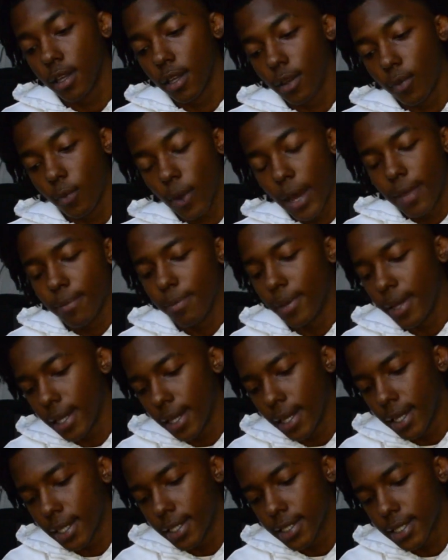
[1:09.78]
white
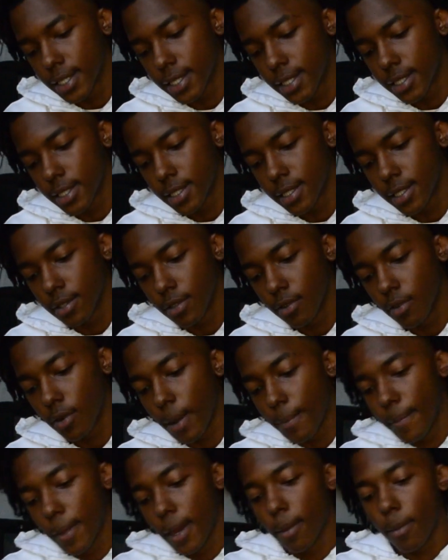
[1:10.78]
bands, white
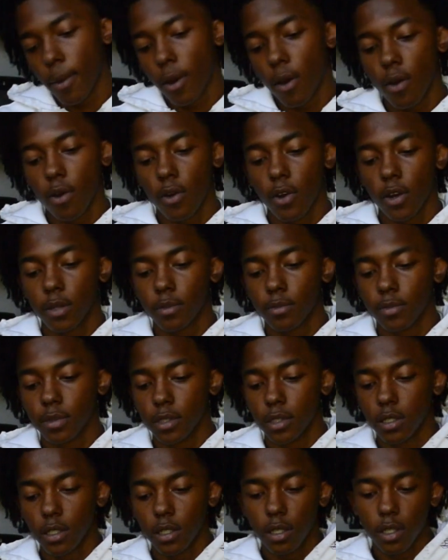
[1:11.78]
band on my arm,
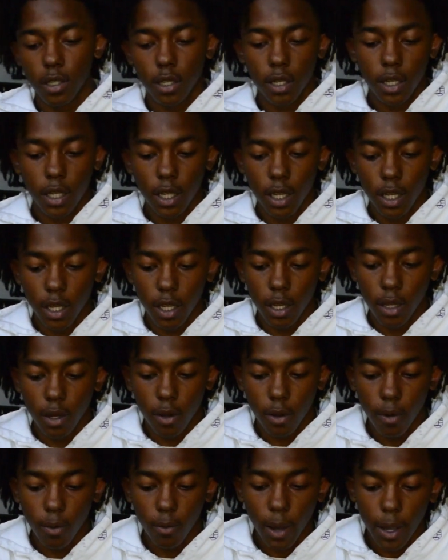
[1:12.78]
then
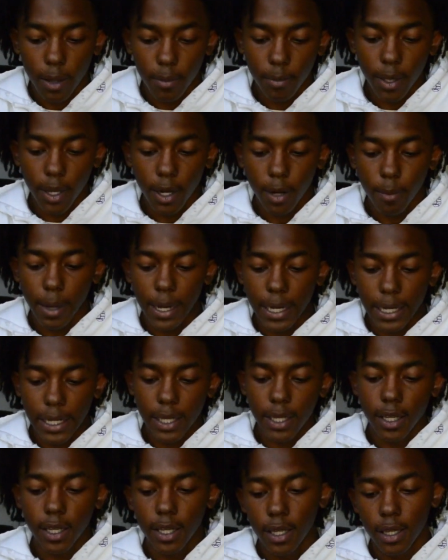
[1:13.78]
a white band on my
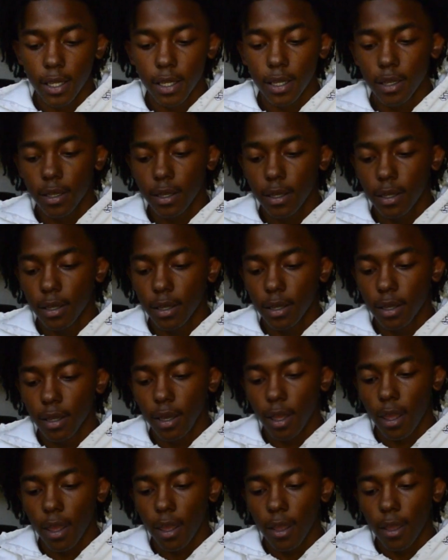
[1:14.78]
knee,
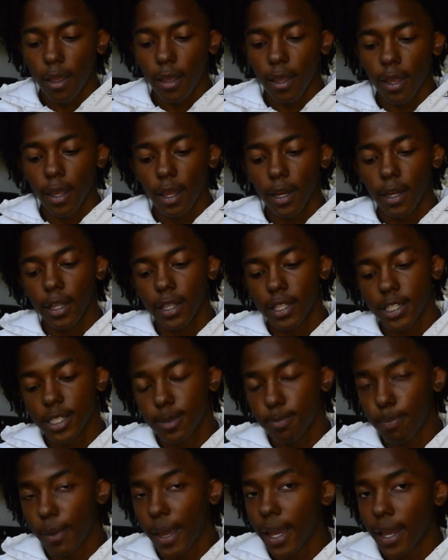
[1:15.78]
and then
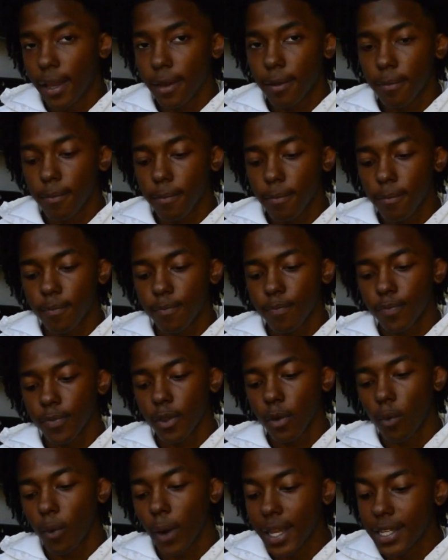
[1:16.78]
spat,
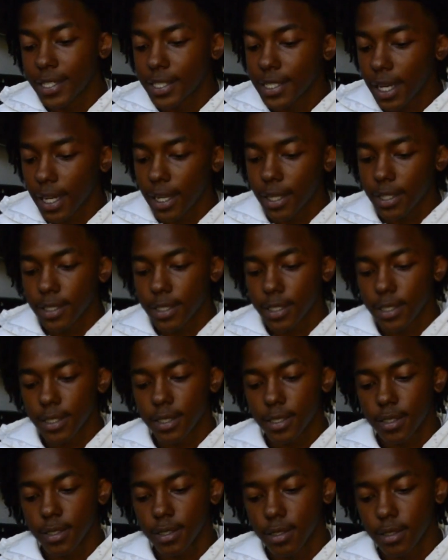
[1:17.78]
white
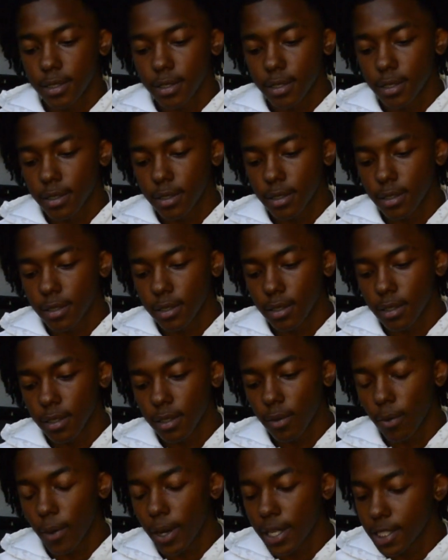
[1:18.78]
socks,
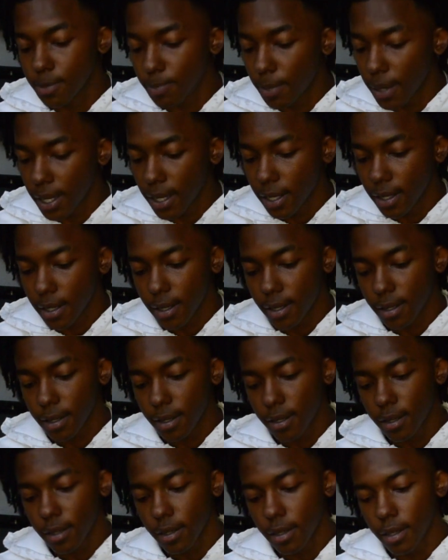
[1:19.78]
white spat.
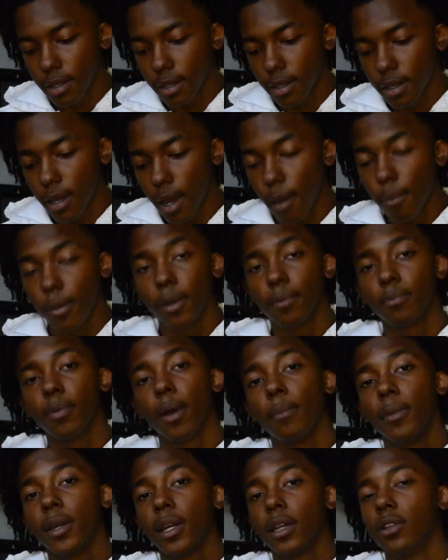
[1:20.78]
I'm gonna
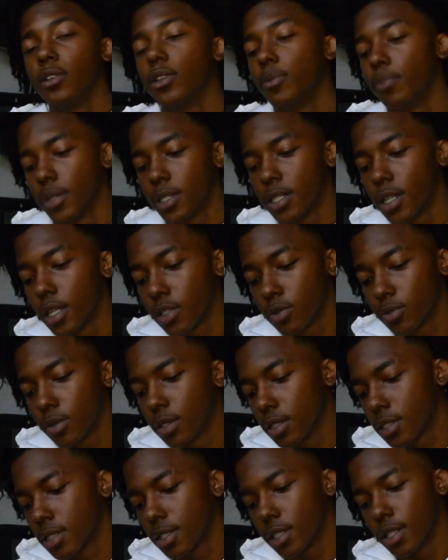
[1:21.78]
include the picture as well,
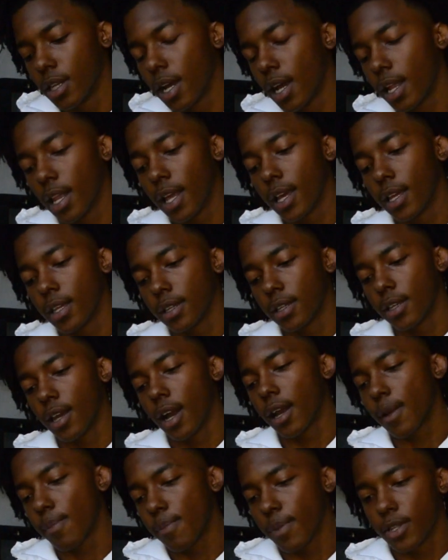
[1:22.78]
so y'all
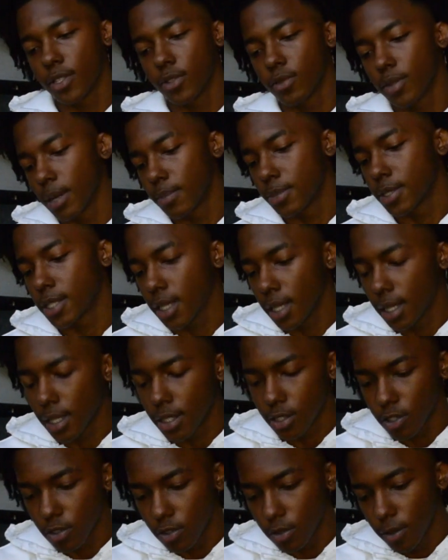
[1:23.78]
can picture what I'm saying
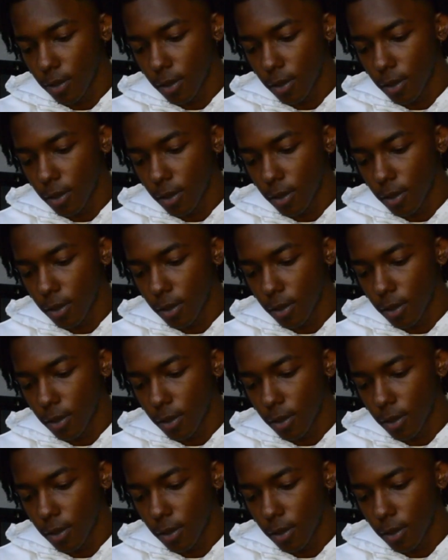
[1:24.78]
too.